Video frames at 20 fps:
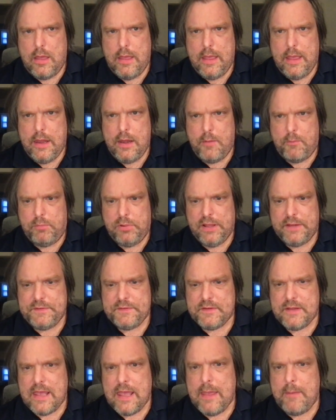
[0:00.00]
in a blitz
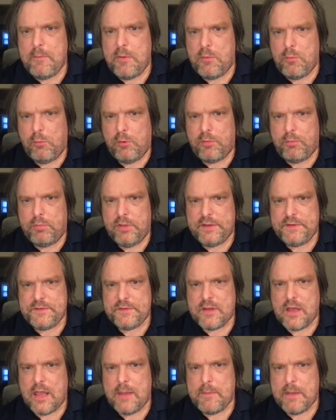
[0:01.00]
game and with blitz
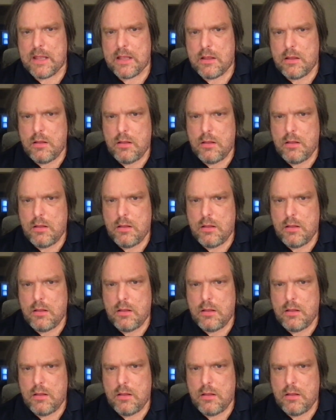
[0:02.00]
timing,